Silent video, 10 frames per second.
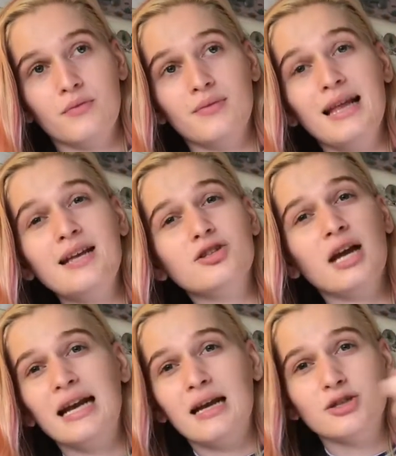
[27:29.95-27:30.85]
like
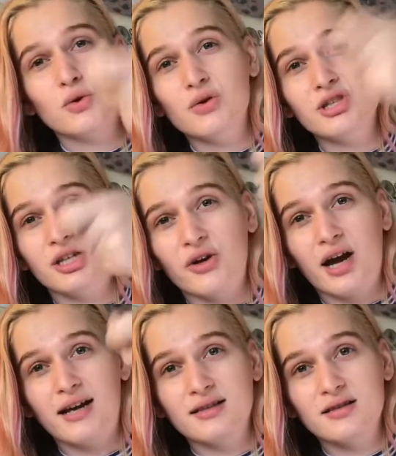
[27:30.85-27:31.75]
shining a torch in your
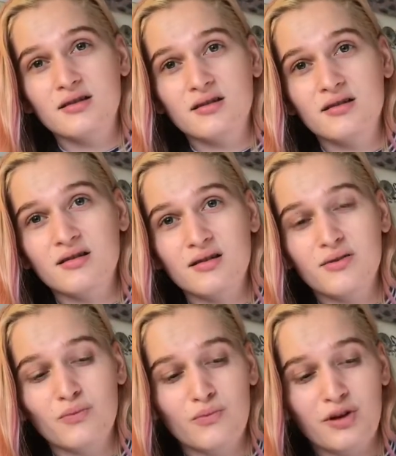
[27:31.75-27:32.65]
eyes
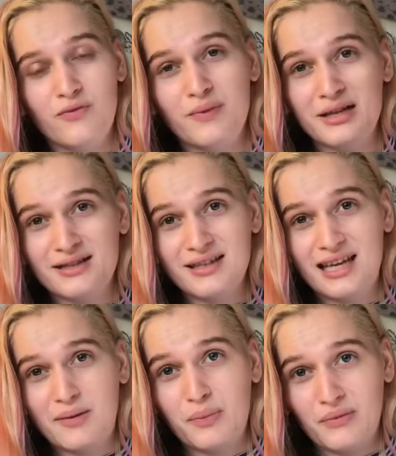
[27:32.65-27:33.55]
when you've been
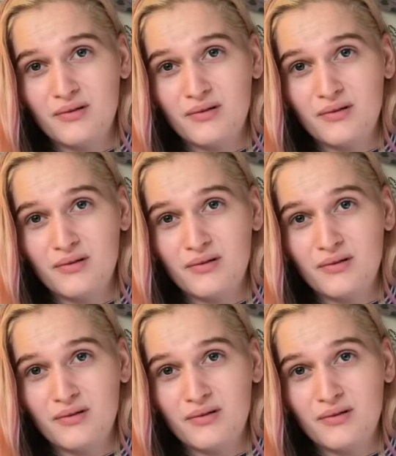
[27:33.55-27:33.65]
asleep